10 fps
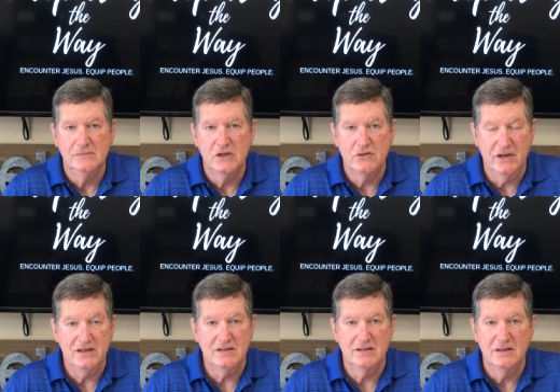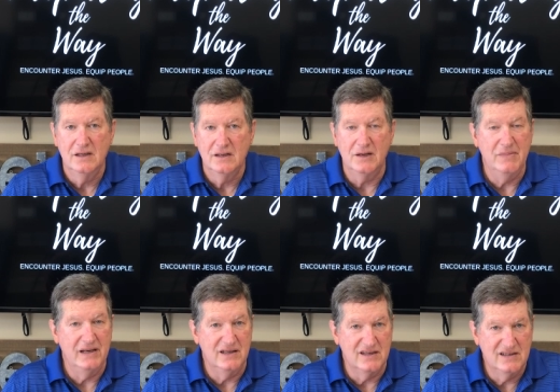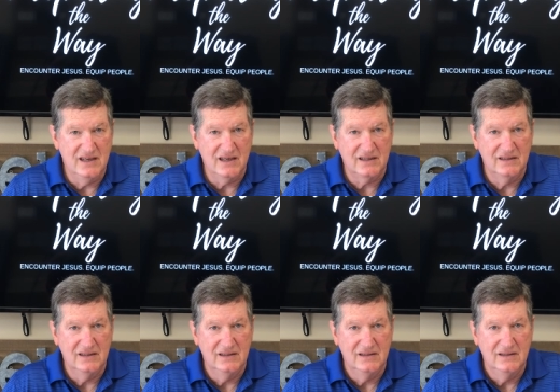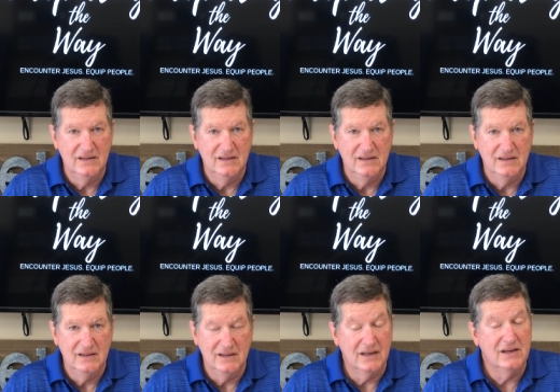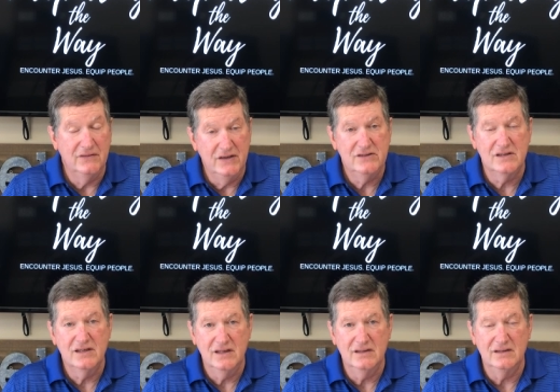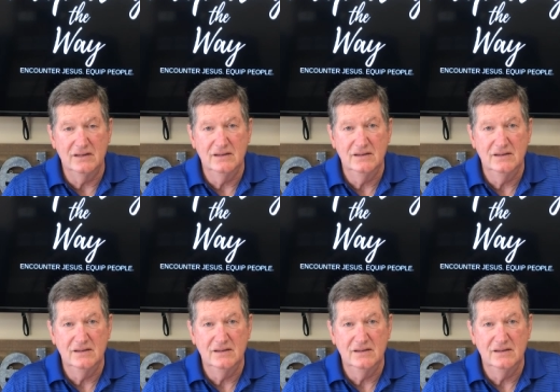Stress can make you sick. It can eventually kill you.